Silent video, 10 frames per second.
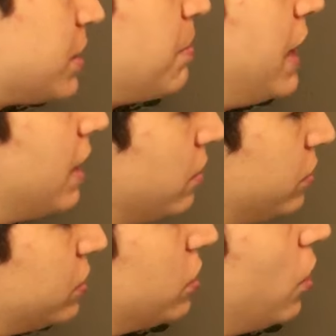the
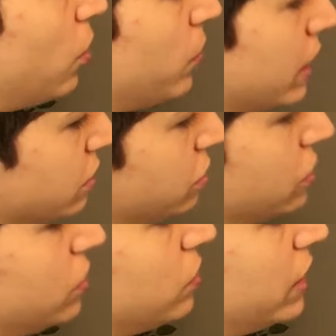bounds, go
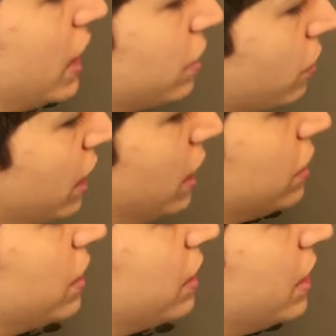into the other
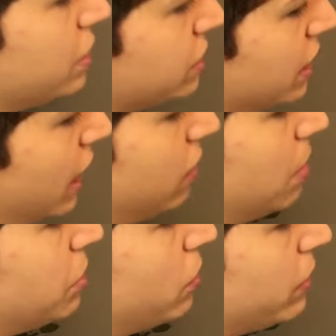color. See how
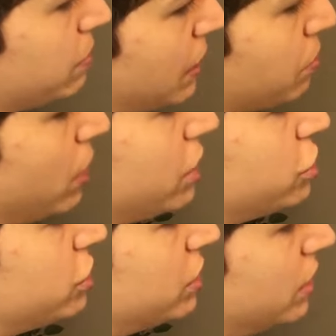I'm going with my
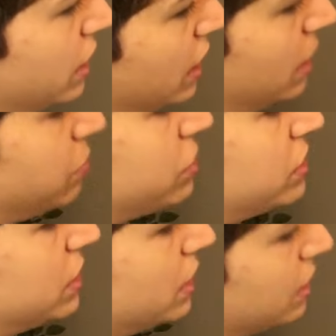brush and I'm
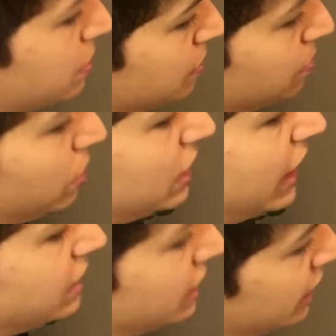just
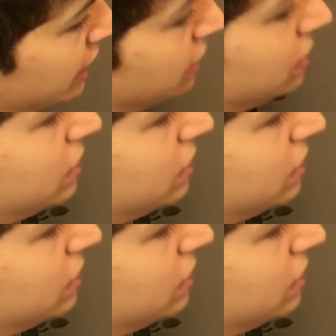blending it